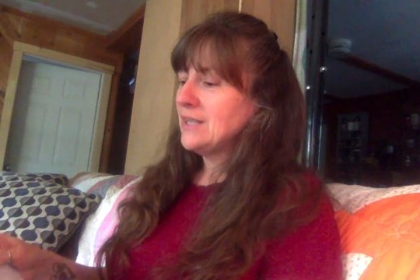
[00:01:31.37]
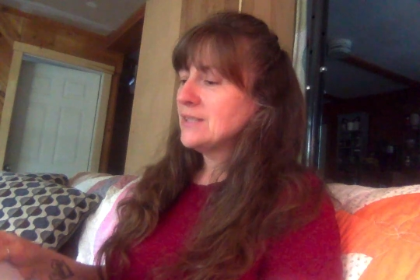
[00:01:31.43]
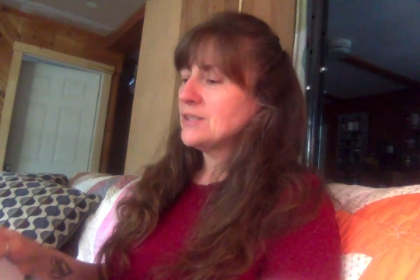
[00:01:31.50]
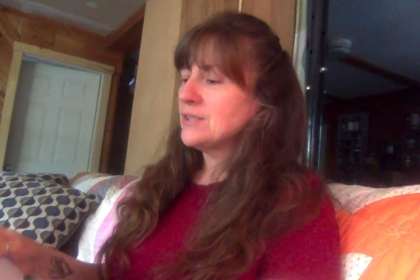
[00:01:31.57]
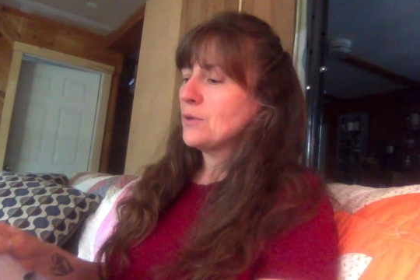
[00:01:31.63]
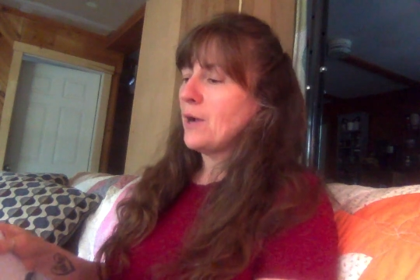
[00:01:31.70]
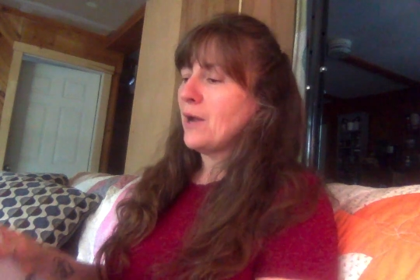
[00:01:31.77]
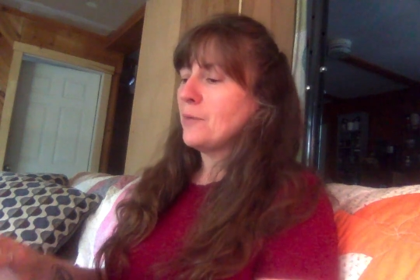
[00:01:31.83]

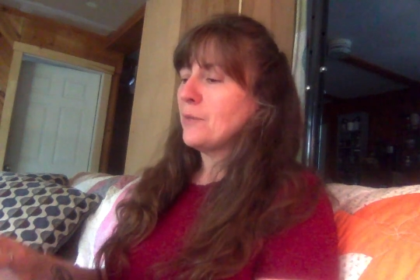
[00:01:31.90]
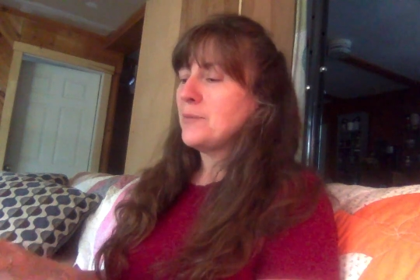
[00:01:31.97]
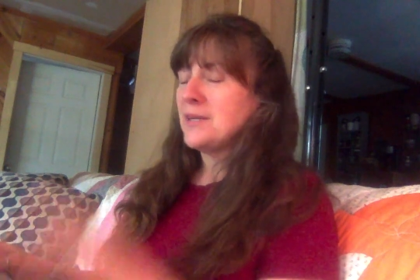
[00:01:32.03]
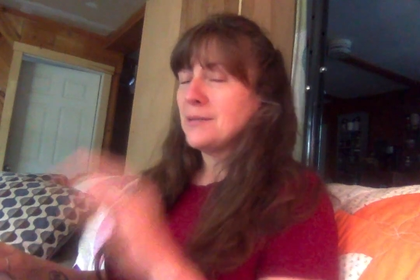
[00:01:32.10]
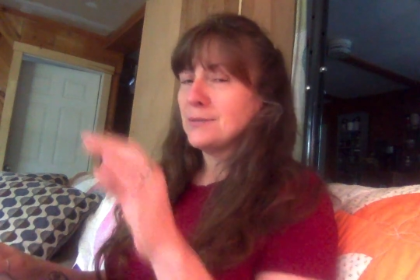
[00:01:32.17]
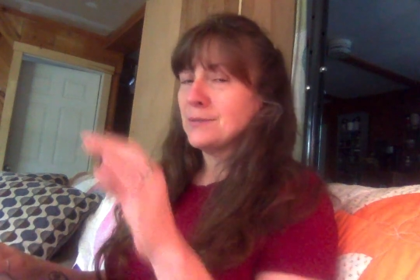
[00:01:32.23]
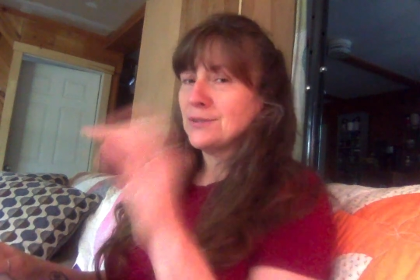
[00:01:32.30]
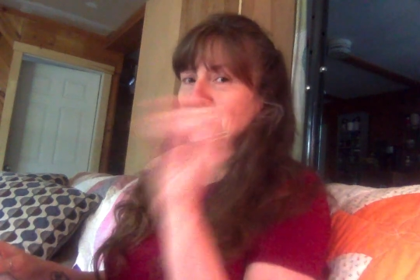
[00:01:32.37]
so I'll be
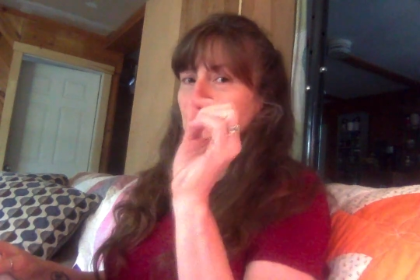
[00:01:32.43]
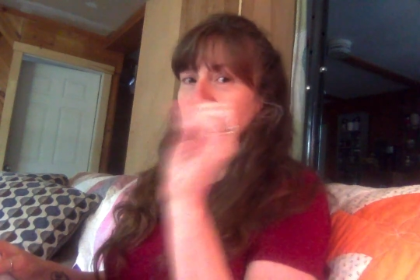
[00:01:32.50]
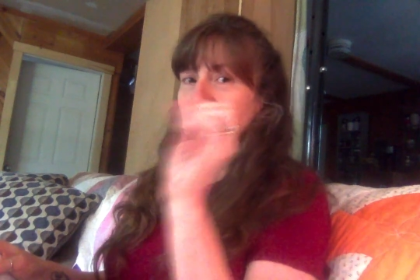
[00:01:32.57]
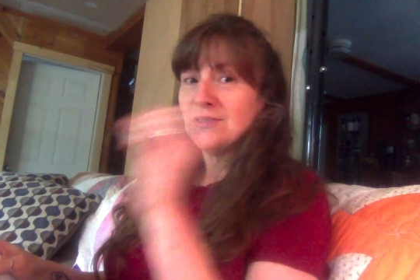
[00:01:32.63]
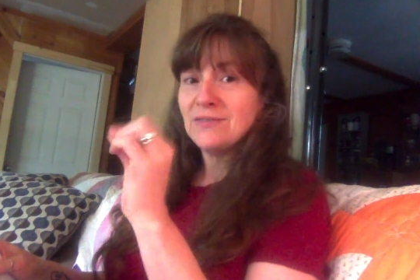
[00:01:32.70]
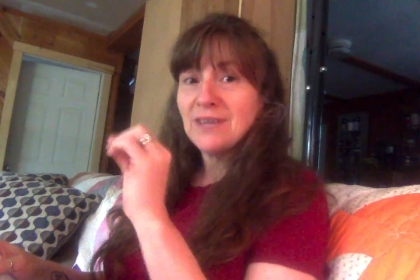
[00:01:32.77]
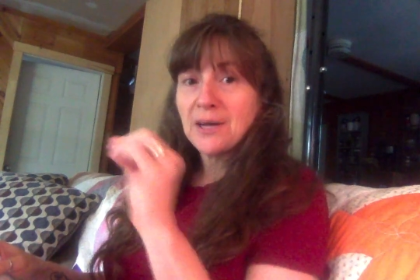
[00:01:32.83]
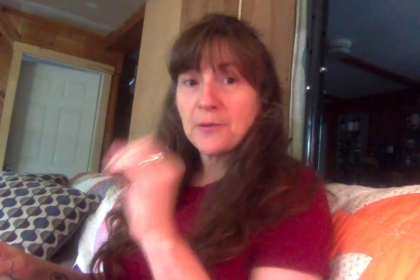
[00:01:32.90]
able to
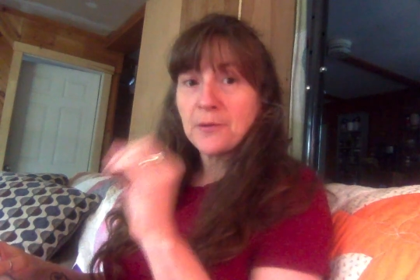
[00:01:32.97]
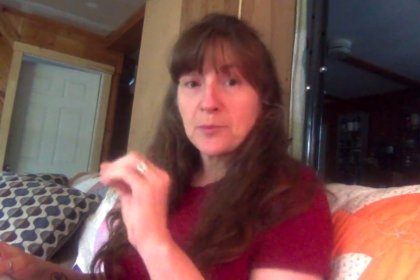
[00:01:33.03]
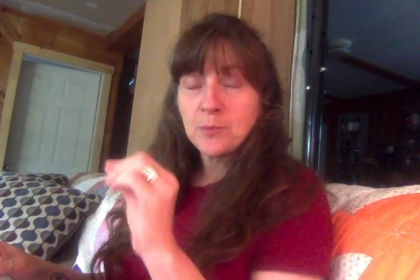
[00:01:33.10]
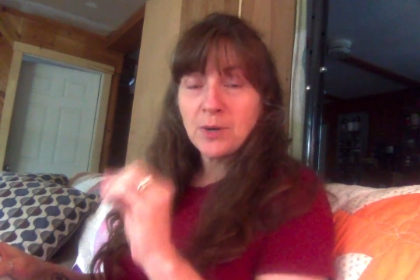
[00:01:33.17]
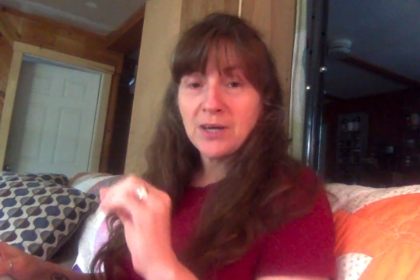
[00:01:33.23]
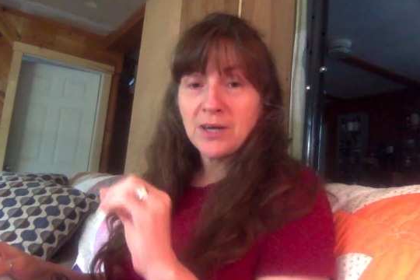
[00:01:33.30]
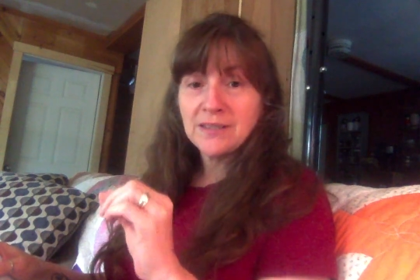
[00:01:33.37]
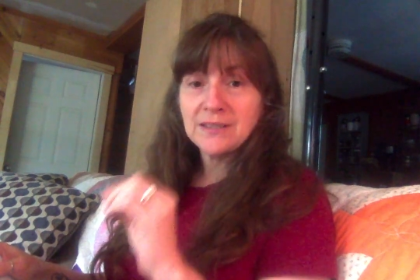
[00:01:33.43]
divvy out the
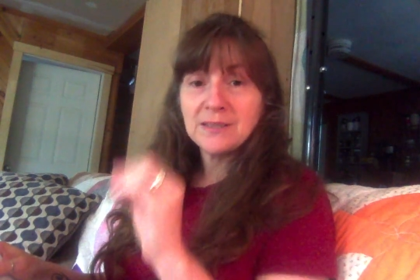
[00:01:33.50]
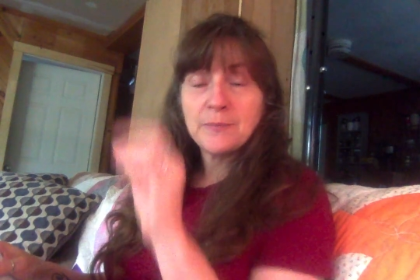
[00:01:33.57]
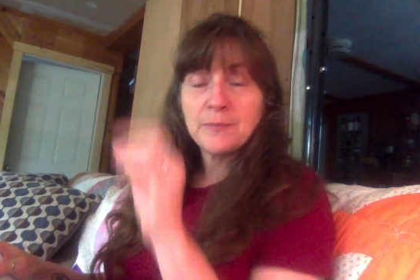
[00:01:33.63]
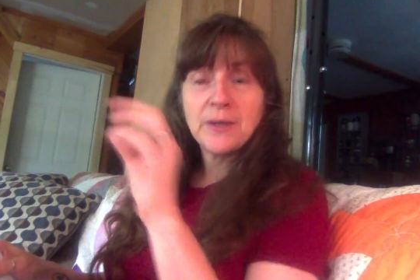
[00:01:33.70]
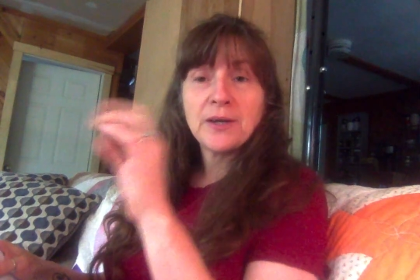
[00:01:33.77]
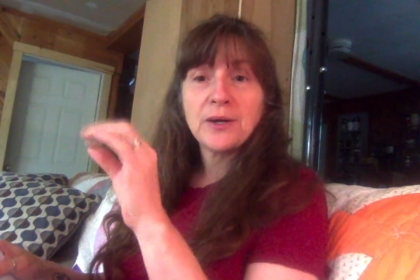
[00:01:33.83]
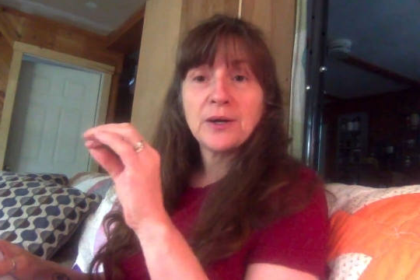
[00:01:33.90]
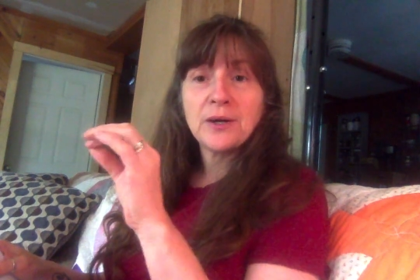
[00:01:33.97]
prizes
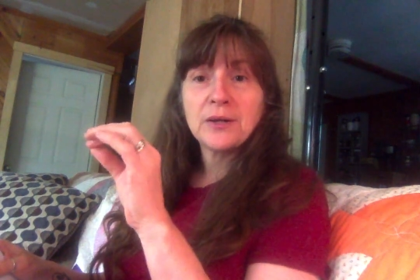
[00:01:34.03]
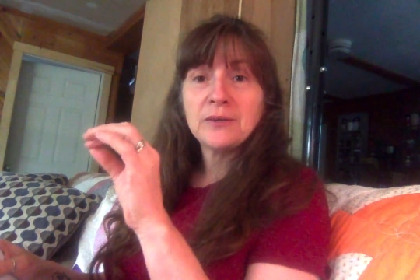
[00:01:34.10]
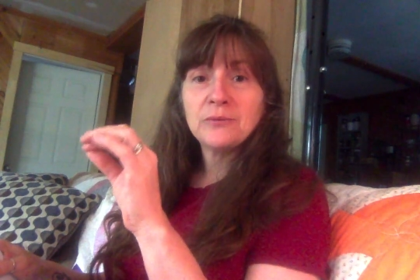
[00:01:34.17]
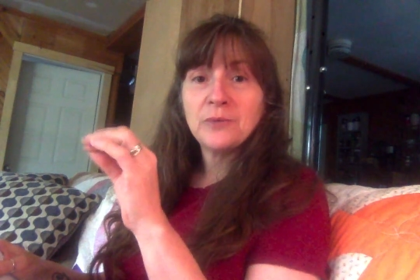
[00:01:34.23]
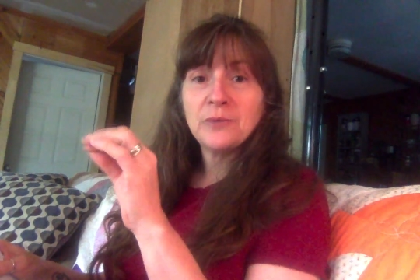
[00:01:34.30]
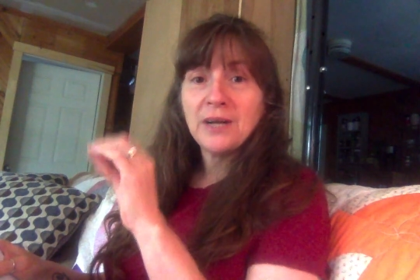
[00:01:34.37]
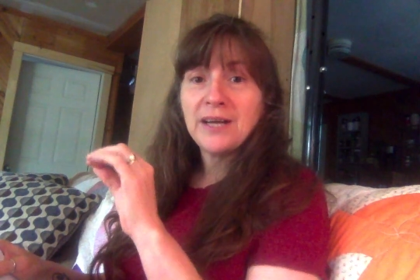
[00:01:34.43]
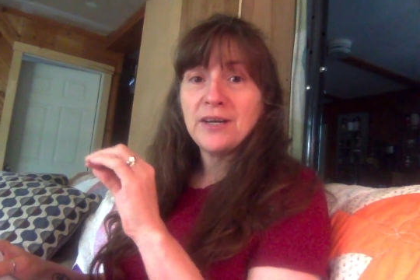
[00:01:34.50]
better
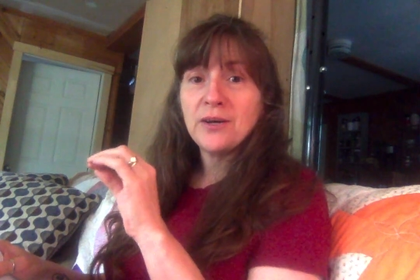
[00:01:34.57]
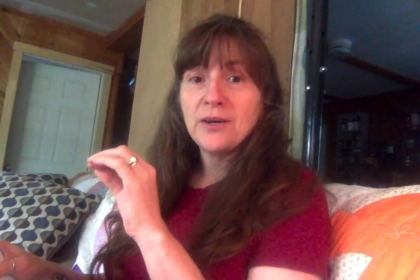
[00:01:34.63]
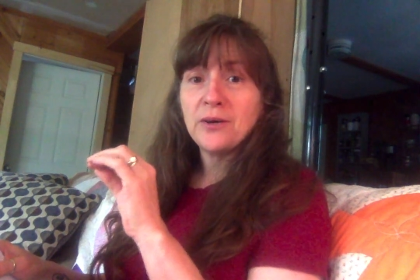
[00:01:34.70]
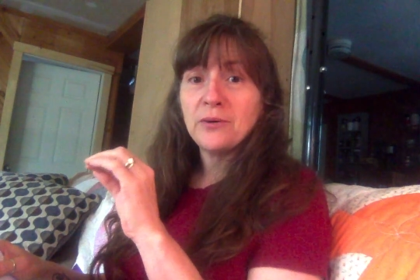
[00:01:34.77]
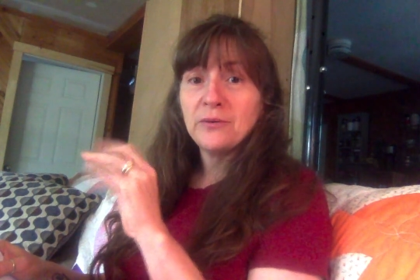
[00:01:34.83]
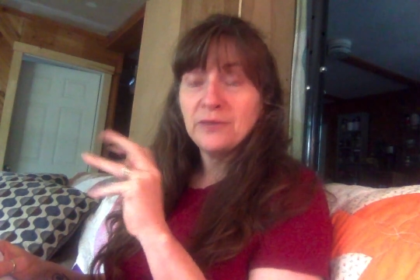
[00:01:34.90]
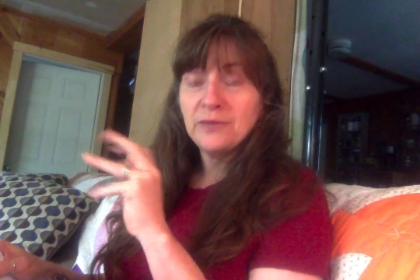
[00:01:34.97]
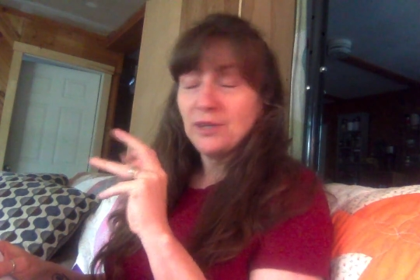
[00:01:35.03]
when I
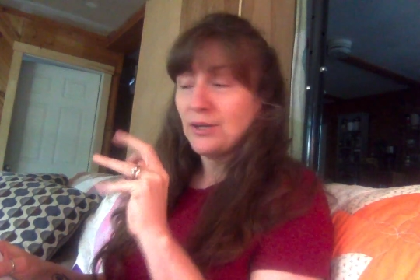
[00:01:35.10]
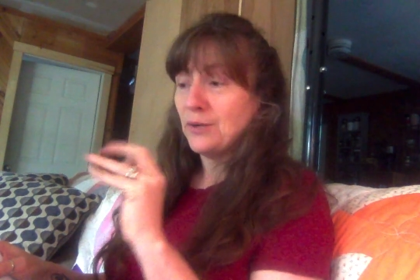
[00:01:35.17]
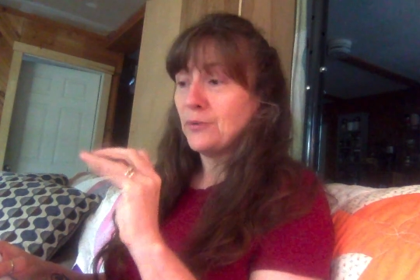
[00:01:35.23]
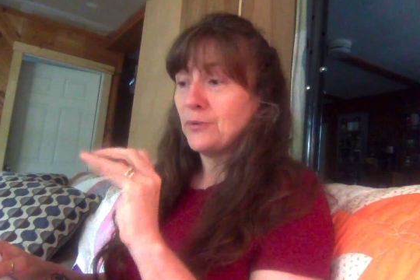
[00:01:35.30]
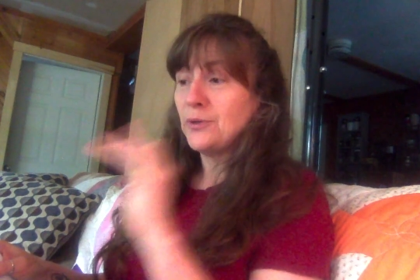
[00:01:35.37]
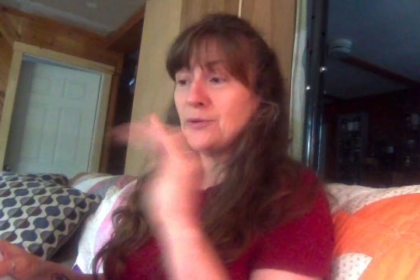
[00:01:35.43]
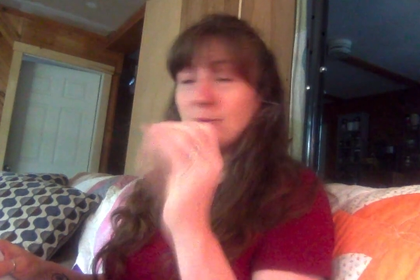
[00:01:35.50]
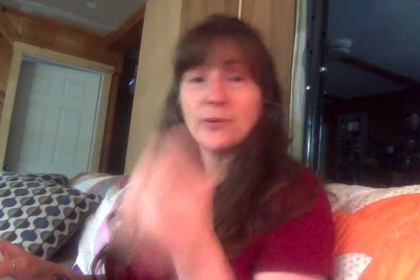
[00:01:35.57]
know you know
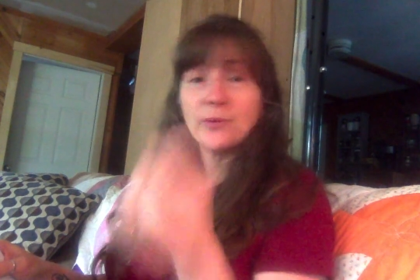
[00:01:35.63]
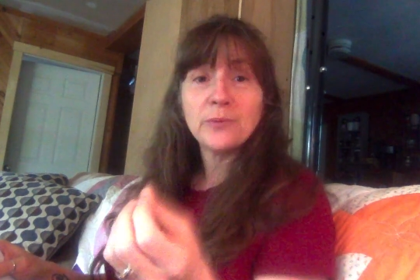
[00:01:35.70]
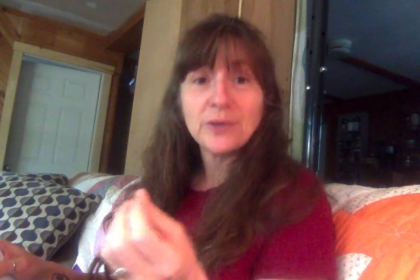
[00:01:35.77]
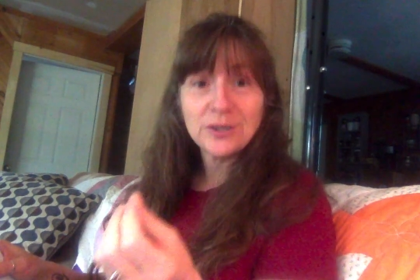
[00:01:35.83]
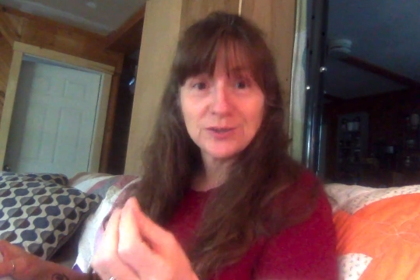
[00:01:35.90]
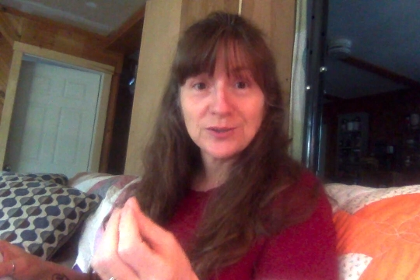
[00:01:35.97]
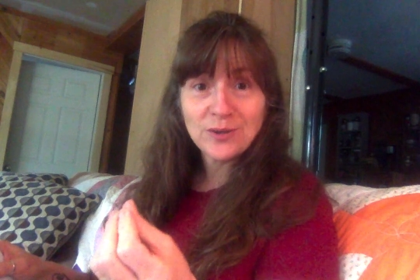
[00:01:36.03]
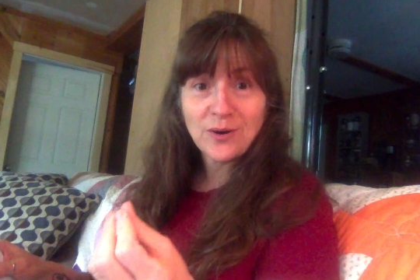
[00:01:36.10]
who the
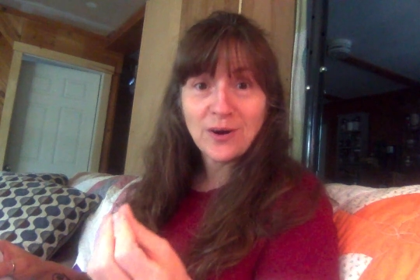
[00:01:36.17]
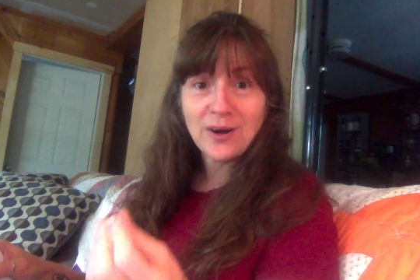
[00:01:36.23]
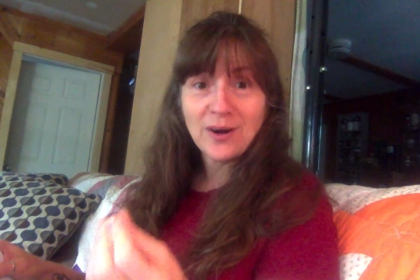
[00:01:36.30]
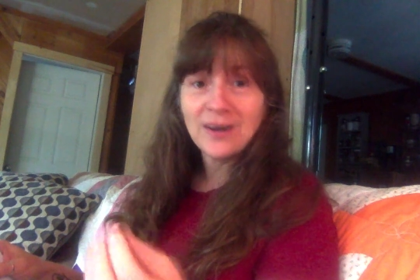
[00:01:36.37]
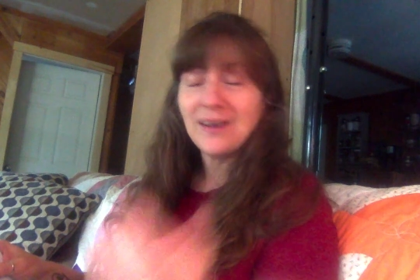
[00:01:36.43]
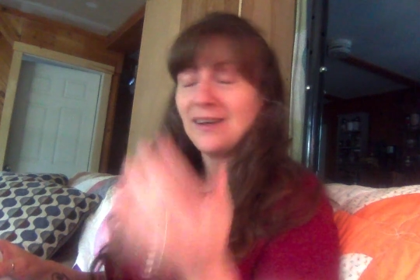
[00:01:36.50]
winners are